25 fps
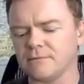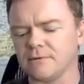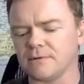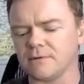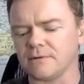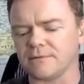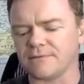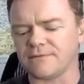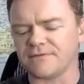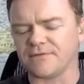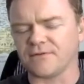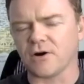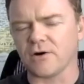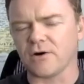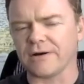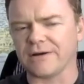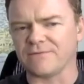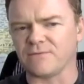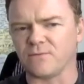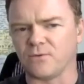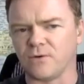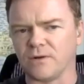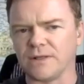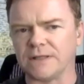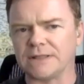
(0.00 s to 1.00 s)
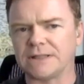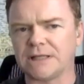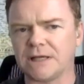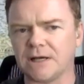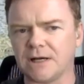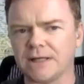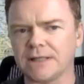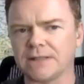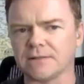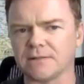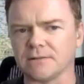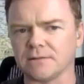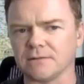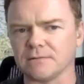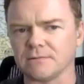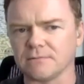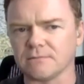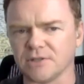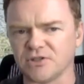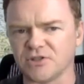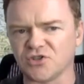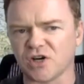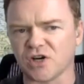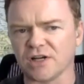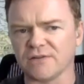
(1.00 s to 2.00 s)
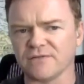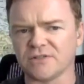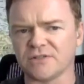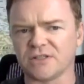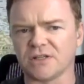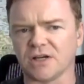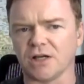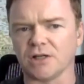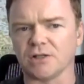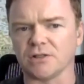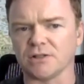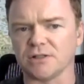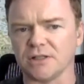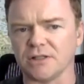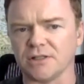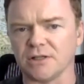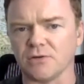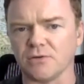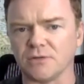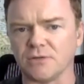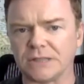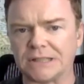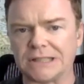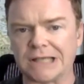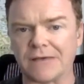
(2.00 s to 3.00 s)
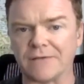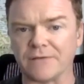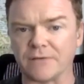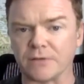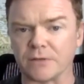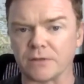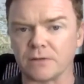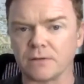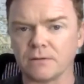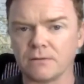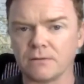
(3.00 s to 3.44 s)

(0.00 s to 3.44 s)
Ferrari haven't won the driver's title since 07.